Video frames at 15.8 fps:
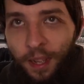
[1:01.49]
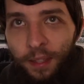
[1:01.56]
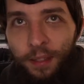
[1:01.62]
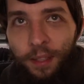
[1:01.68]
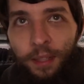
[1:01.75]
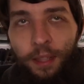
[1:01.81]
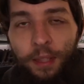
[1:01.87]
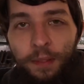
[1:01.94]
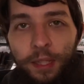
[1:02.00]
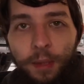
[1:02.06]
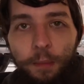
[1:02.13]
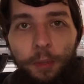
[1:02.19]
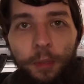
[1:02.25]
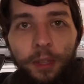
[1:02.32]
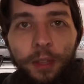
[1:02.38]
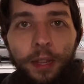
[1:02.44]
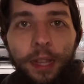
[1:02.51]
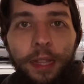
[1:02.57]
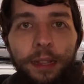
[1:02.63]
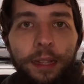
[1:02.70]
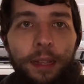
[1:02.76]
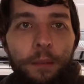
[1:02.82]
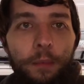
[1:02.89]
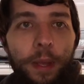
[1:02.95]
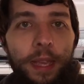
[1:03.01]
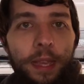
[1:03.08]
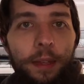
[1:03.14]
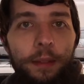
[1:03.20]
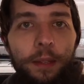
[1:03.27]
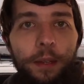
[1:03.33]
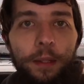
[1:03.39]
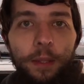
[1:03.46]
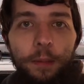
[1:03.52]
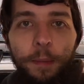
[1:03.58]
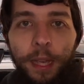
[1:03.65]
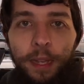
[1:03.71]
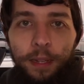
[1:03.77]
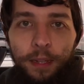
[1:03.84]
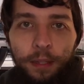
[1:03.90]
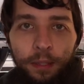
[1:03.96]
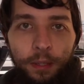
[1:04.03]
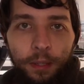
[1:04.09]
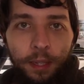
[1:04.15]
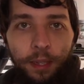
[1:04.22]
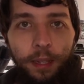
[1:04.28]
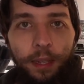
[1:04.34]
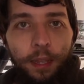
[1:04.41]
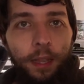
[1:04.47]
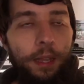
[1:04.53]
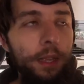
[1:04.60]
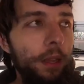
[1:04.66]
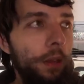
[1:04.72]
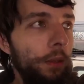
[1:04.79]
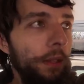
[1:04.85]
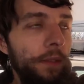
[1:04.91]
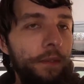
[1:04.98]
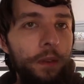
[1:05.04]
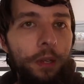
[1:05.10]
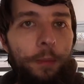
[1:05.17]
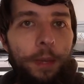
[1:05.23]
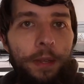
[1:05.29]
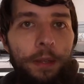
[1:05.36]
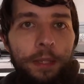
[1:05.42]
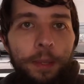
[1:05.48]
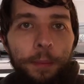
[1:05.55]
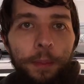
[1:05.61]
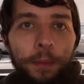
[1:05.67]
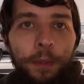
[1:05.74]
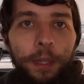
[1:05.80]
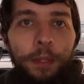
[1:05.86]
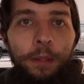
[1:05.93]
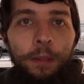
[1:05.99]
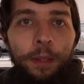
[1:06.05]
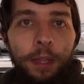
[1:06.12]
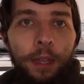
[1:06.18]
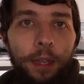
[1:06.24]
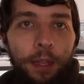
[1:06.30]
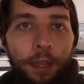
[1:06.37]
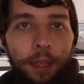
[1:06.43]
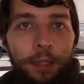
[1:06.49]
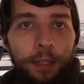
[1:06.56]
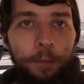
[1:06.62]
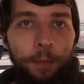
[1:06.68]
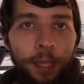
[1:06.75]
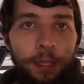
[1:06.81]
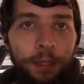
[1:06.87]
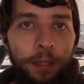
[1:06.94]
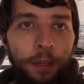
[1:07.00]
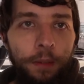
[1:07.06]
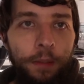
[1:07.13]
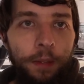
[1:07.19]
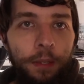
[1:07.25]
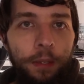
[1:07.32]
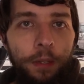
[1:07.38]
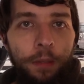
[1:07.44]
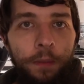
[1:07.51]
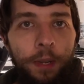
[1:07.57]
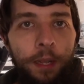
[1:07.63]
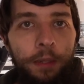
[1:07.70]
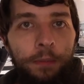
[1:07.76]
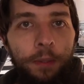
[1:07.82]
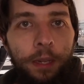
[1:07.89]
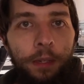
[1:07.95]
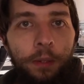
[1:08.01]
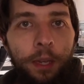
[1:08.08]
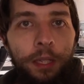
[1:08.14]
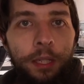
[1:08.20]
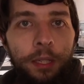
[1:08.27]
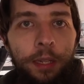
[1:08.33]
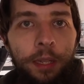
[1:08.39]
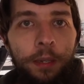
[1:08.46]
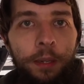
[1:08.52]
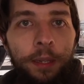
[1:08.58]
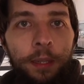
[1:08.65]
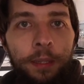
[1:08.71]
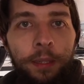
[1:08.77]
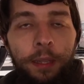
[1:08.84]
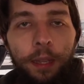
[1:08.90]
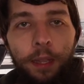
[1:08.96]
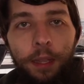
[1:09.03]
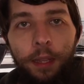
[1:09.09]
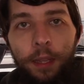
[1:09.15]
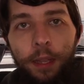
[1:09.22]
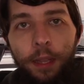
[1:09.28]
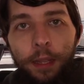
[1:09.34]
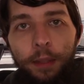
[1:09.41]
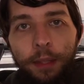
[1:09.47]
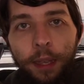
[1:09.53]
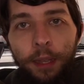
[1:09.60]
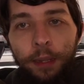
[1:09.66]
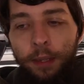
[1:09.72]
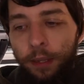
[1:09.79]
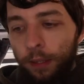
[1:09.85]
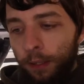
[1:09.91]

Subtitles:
that lives completely way out there in the backcountry. Only 4 miles up the road is a place called Thunder Rock Recreation Area, and that